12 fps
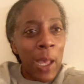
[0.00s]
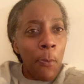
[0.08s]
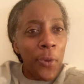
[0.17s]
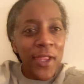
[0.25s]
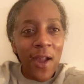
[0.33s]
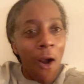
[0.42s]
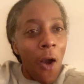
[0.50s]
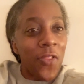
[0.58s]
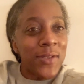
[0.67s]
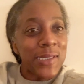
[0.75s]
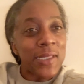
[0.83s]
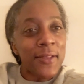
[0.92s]
putting all
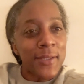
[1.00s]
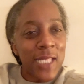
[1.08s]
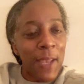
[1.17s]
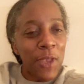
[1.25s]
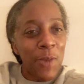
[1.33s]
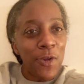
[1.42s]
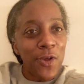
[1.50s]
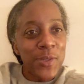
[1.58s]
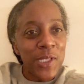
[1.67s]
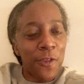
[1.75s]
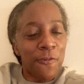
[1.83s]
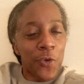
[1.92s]
of the same chemicals
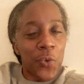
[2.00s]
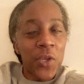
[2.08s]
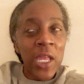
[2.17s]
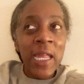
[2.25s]
in the food.